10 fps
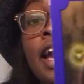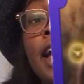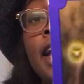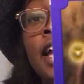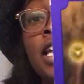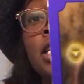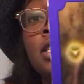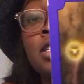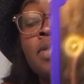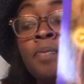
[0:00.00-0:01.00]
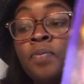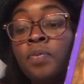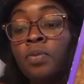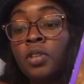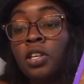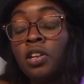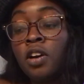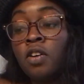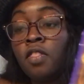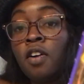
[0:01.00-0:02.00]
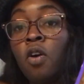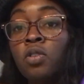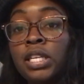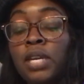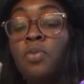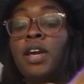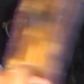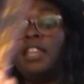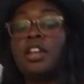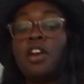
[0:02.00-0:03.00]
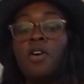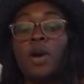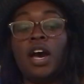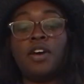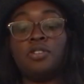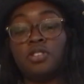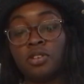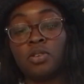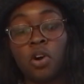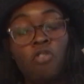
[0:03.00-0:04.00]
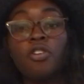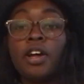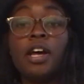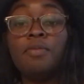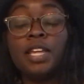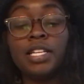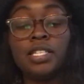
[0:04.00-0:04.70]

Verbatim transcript: And, you know, the only way they know how to overcome that